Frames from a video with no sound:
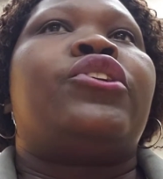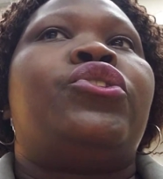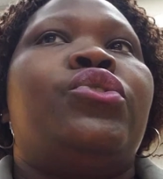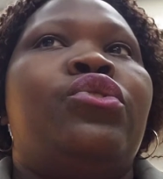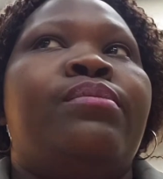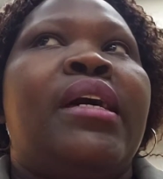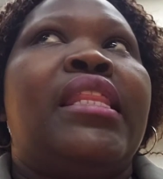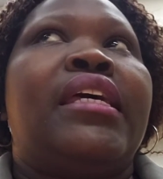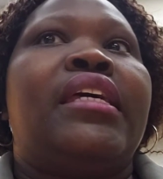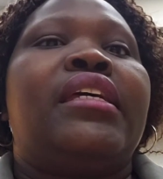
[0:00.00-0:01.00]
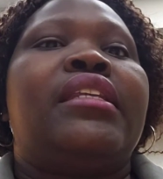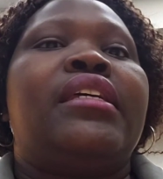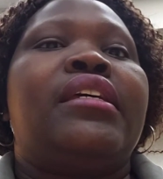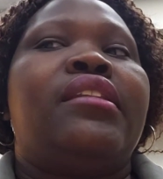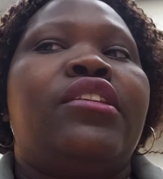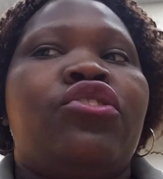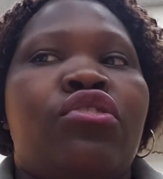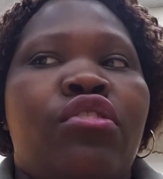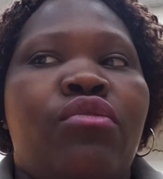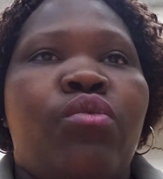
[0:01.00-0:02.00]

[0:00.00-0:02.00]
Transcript: choose my land and they start